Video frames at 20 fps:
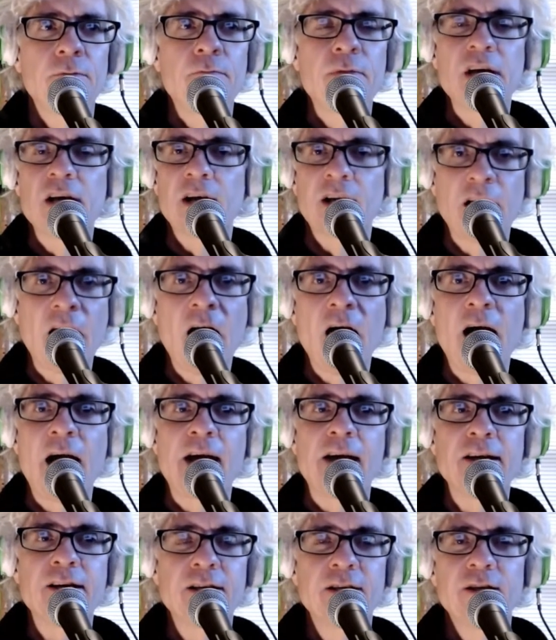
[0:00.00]
be a
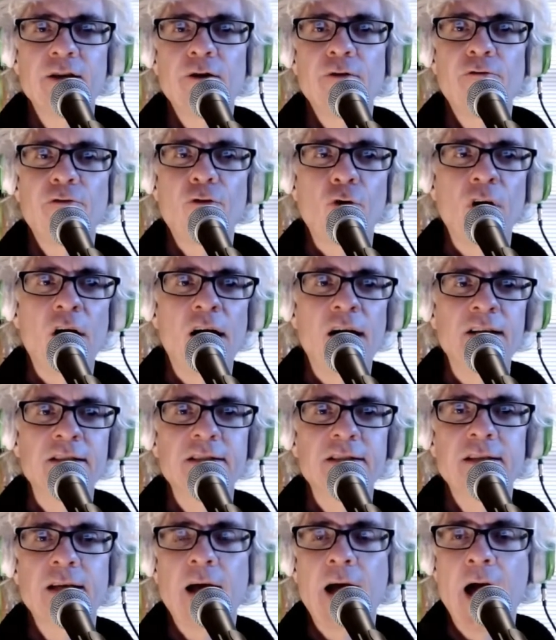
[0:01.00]
guide for
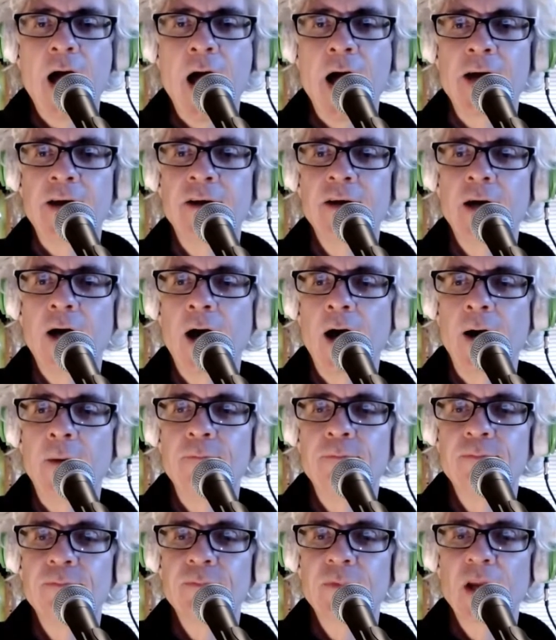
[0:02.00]
us. And
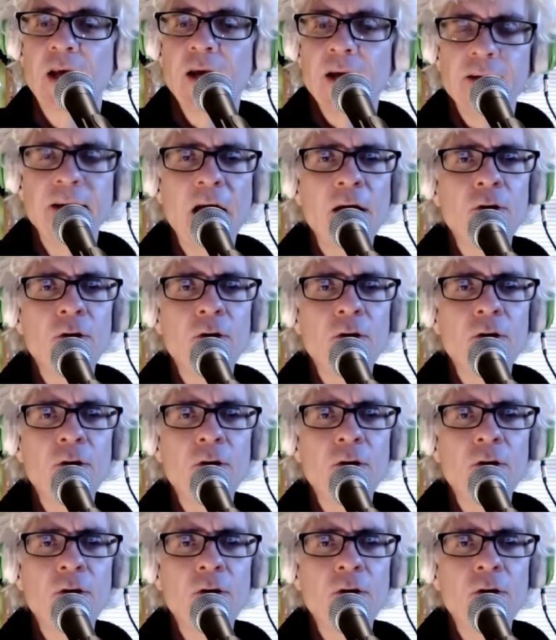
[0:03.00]
not